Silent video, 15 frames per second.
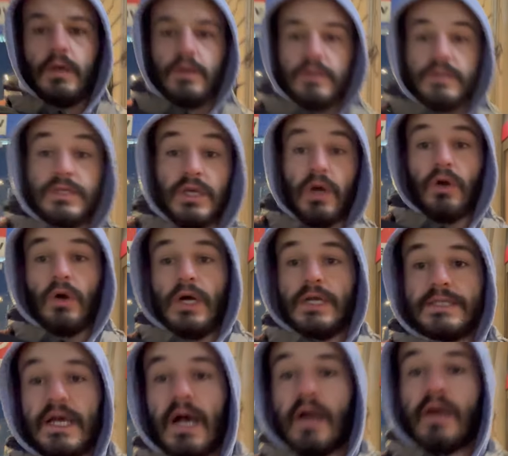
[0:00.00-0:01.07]
So a
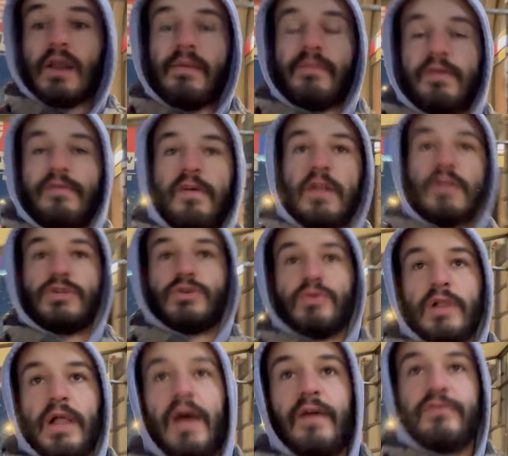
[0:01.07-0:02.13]
Zagreb adventure
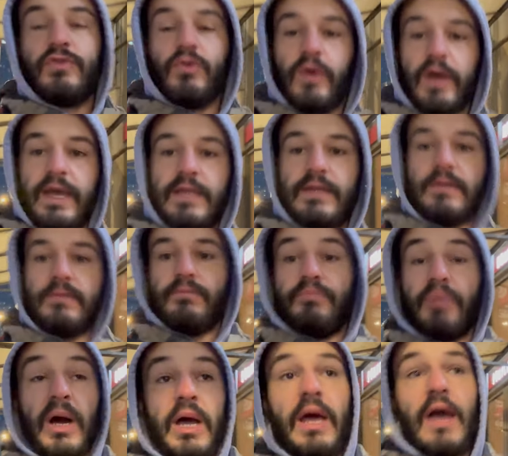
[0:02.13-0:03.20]
will have to wait,
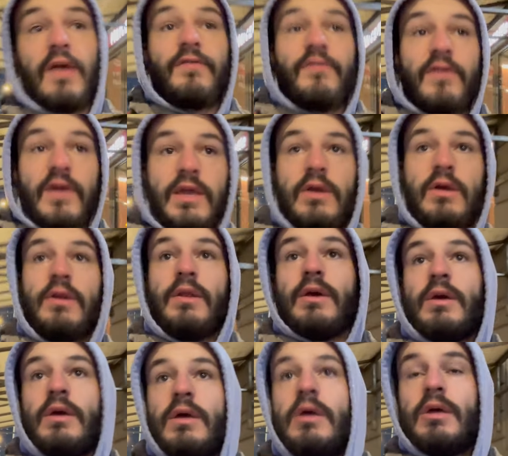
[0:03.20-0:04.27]
but I figured
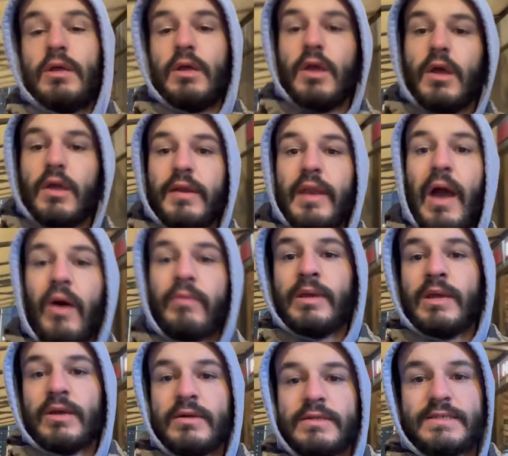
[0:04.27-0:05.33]
now I'm
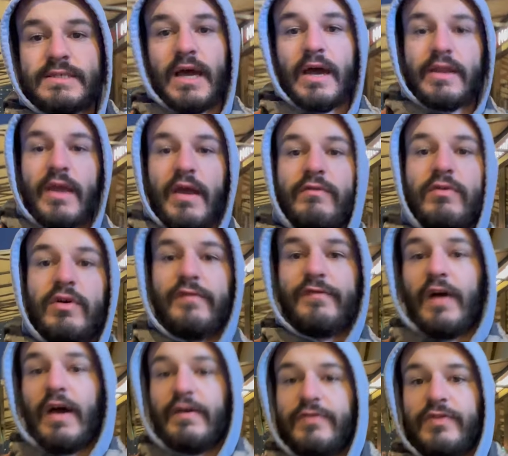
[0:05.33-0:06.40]
here in Sarajevo at
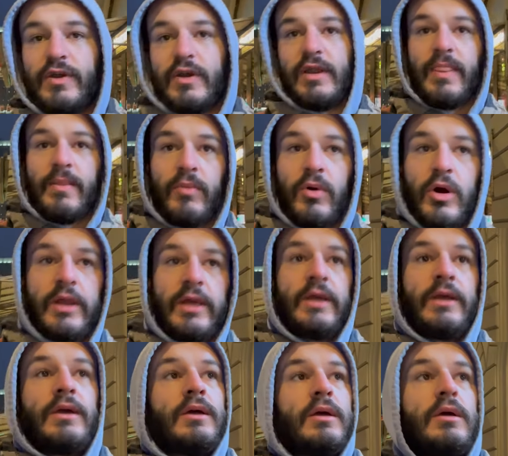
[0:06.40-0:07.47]
5:30 in the morning.
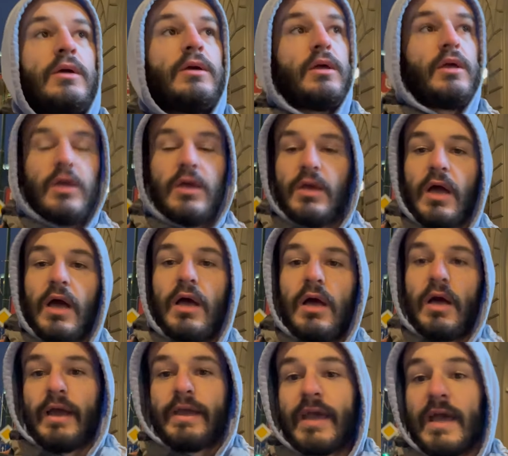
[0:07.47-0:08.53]

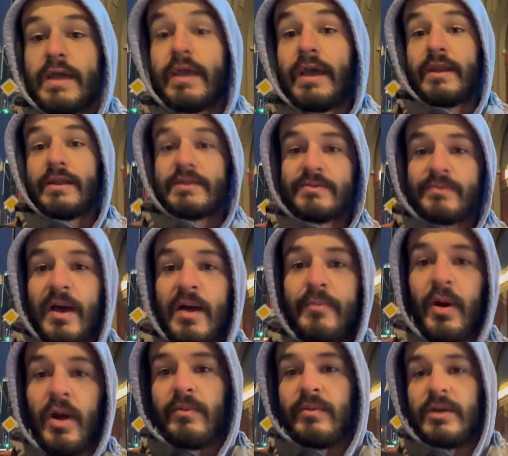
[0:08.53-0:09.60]
I can't get into my
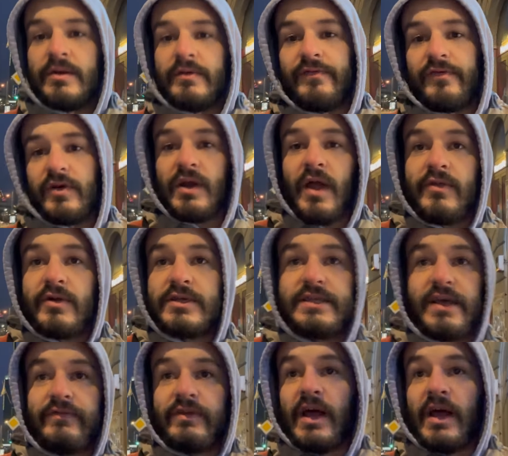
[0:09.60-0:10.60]
apartment for another 7